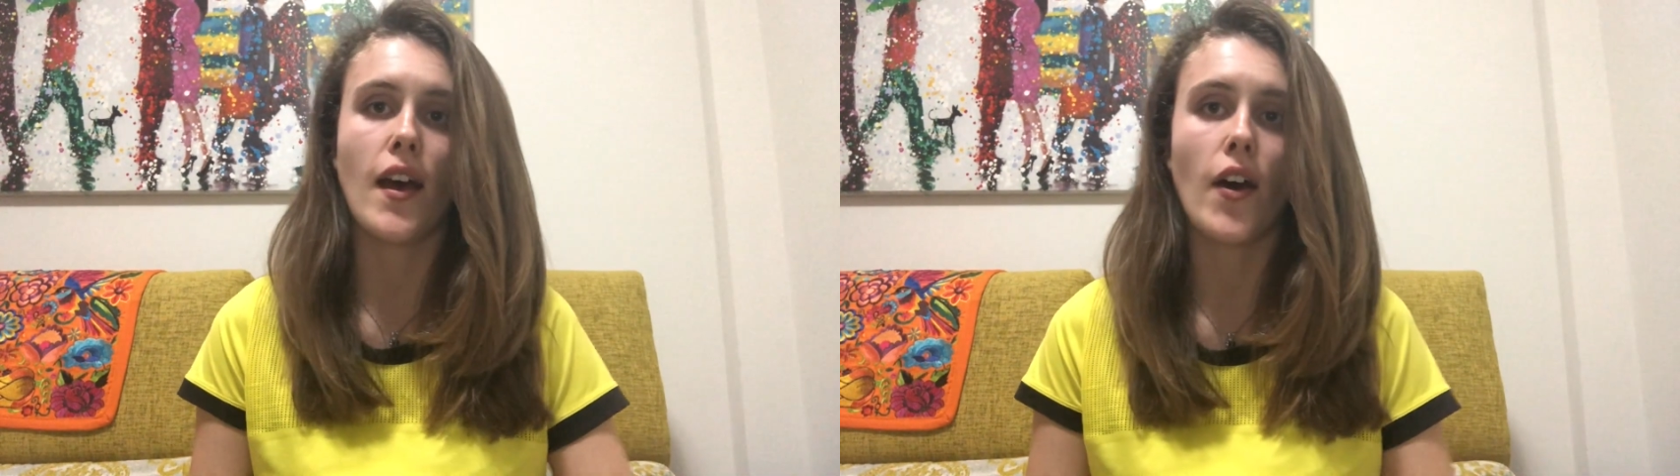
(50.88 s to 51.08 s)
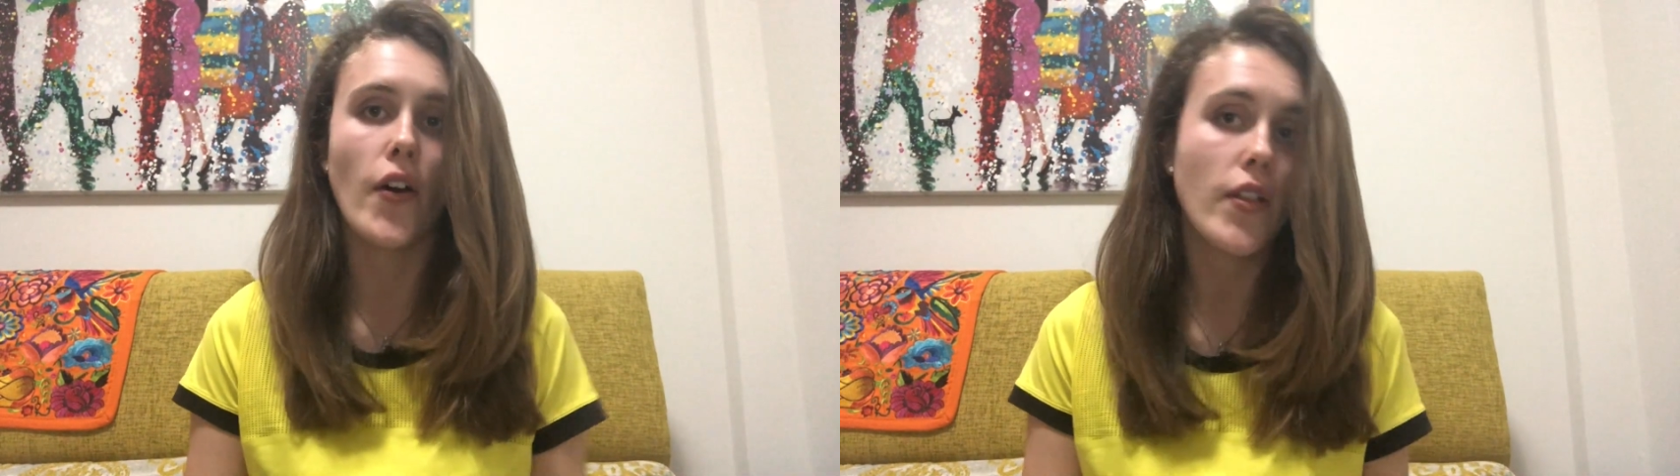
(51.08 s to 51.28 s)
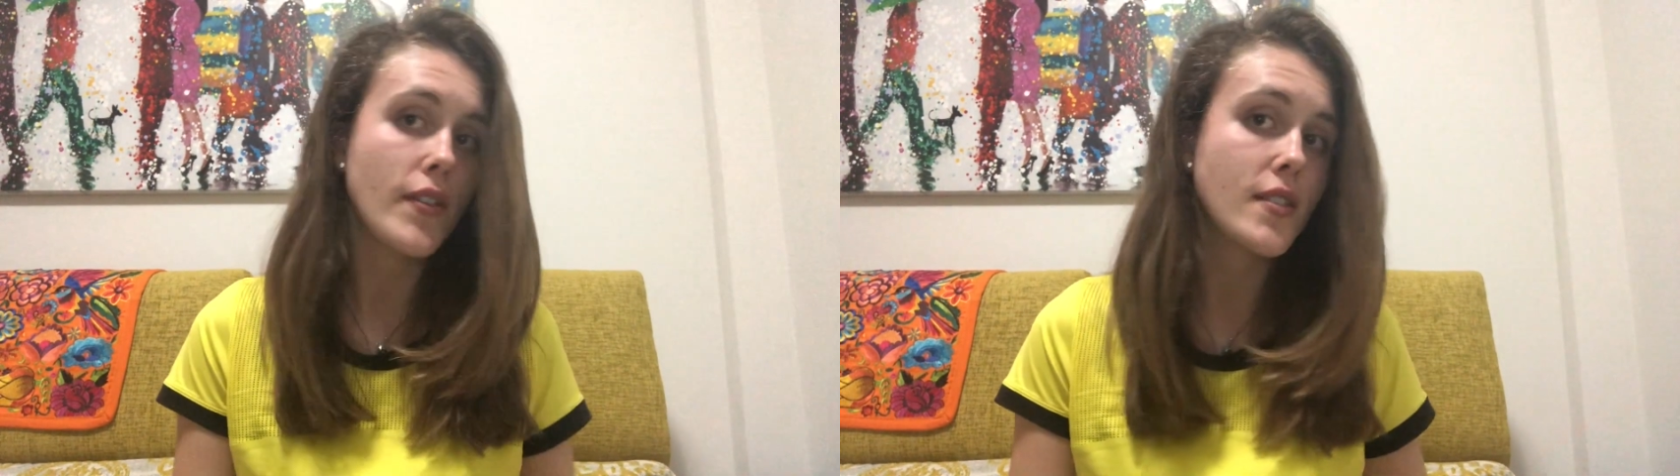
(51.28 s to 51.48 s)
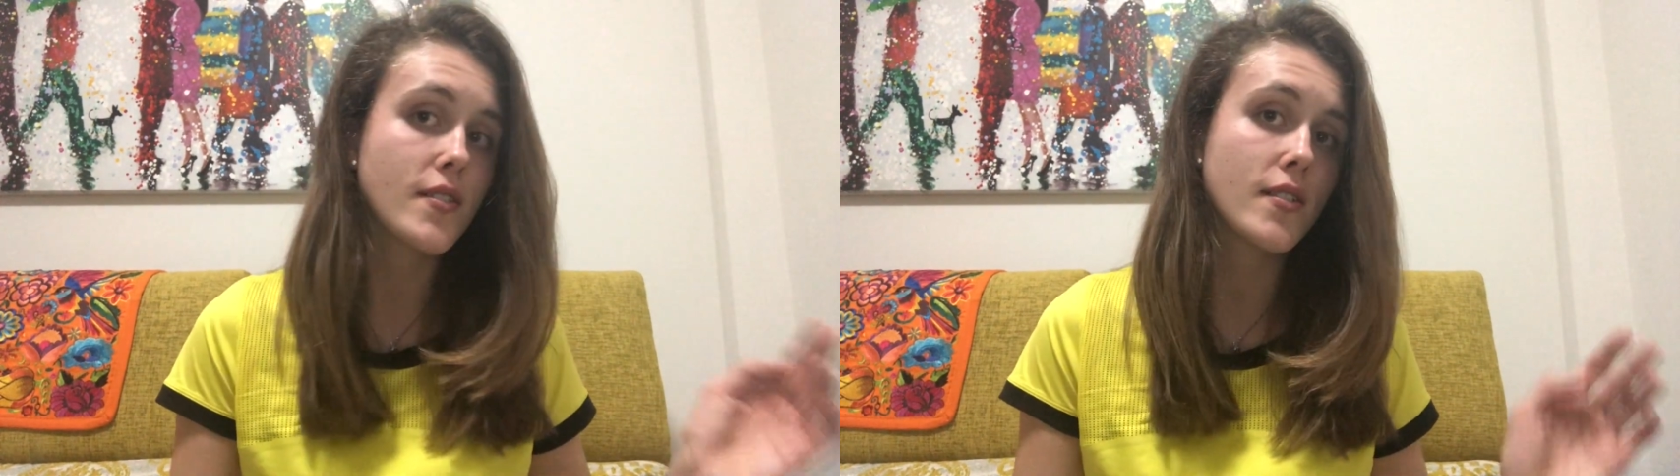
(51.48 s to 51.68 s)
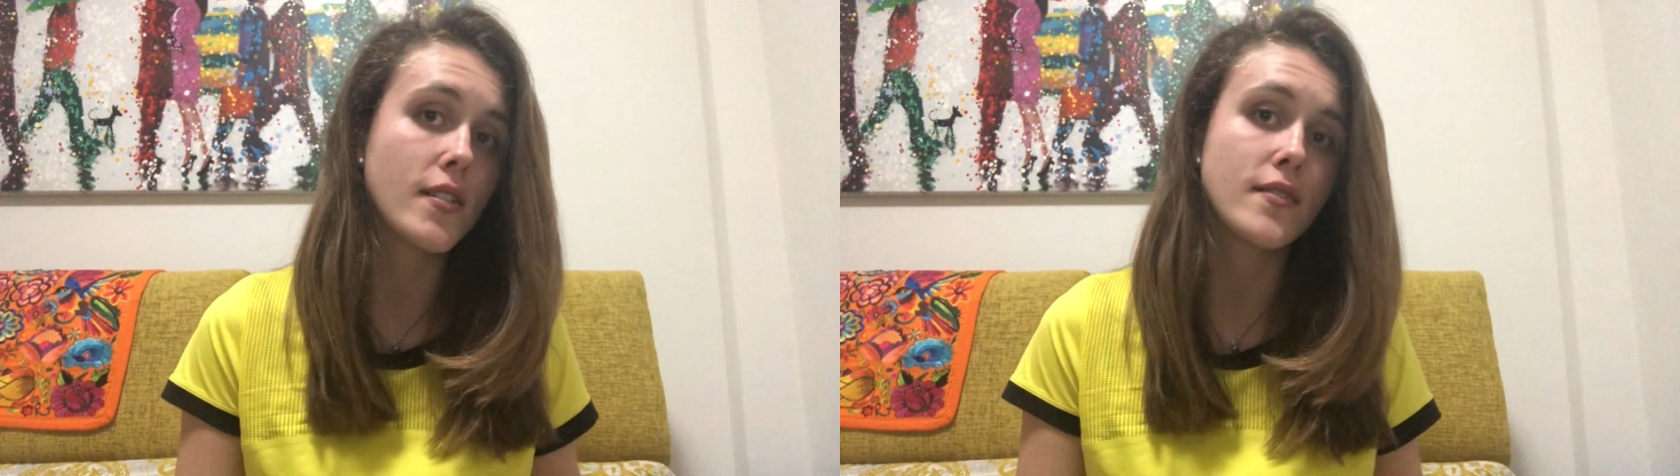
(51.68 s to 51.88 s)
All of
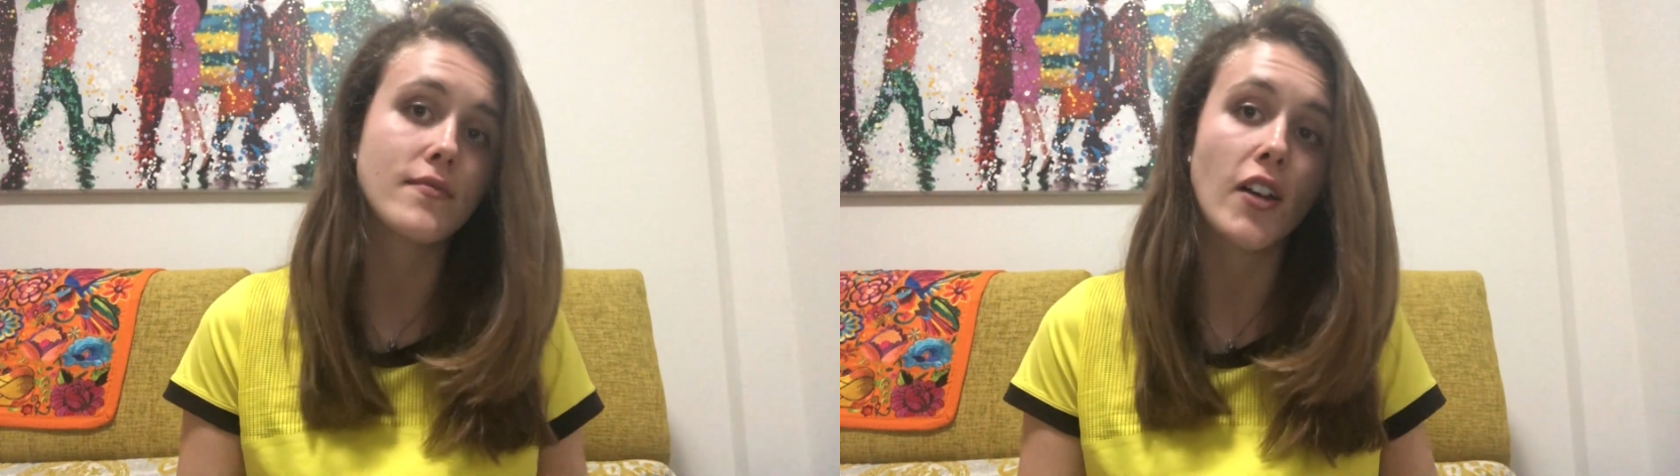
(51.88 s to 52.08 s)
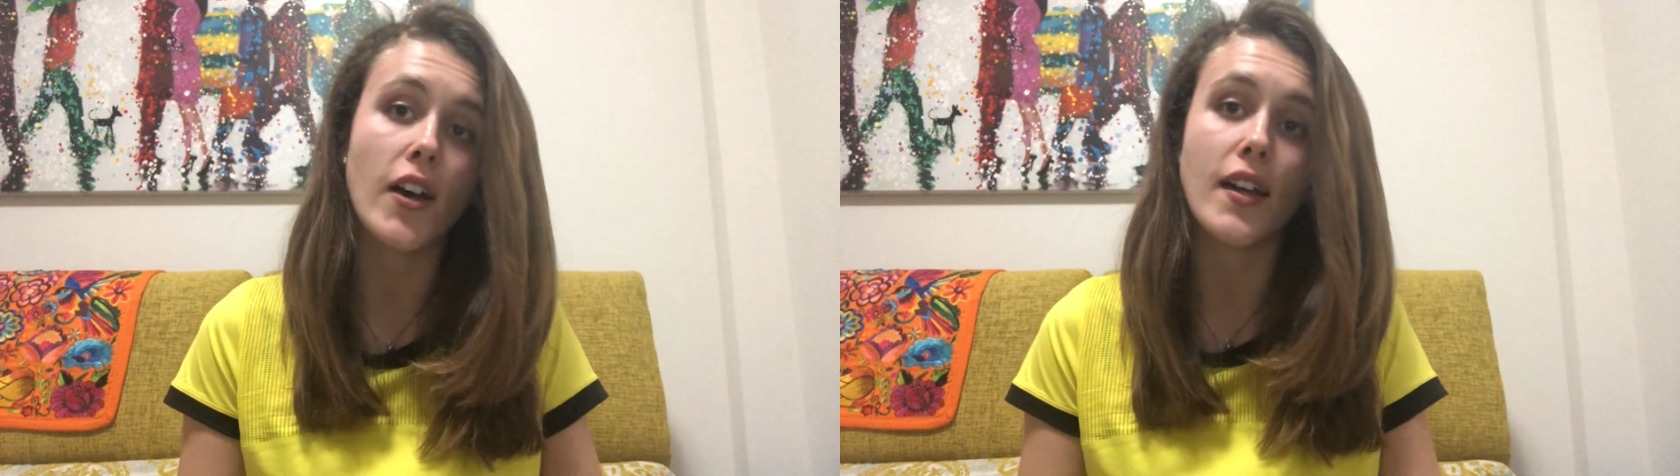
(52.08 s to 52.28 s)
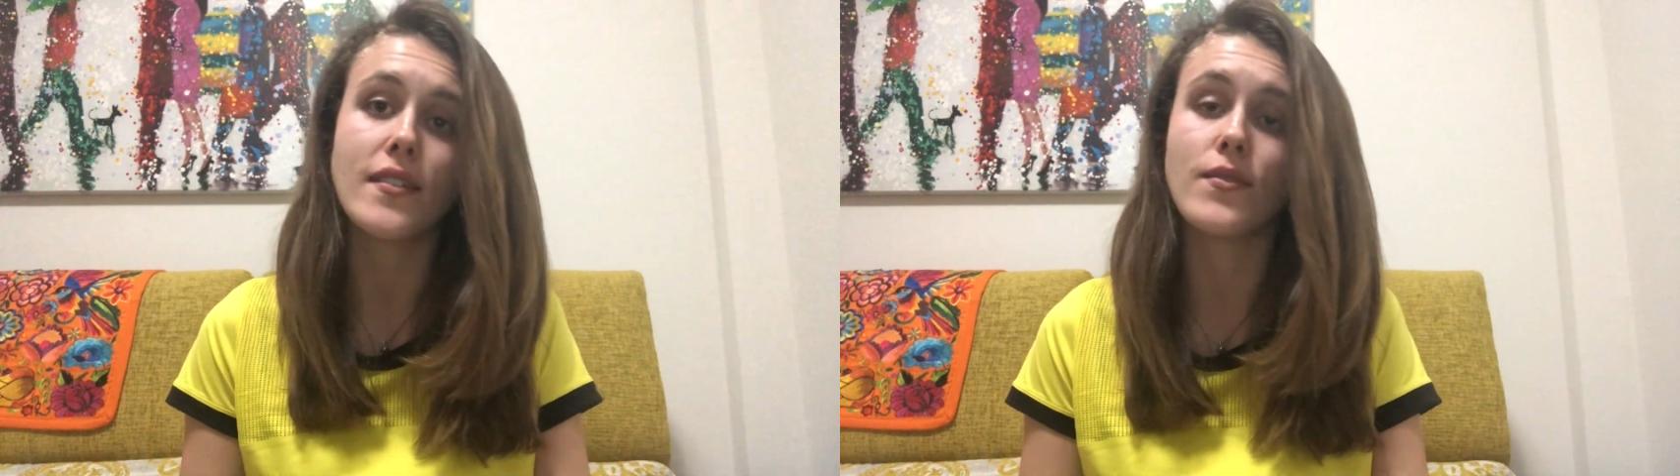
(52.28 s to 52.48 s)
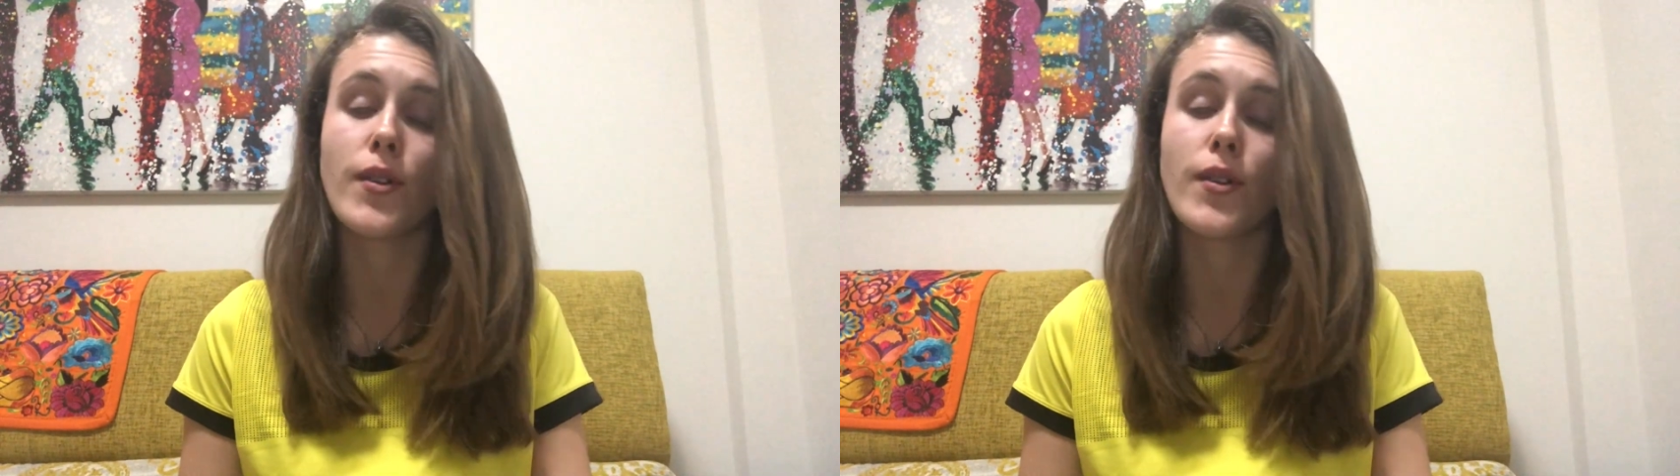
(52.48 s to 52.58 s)
us got it,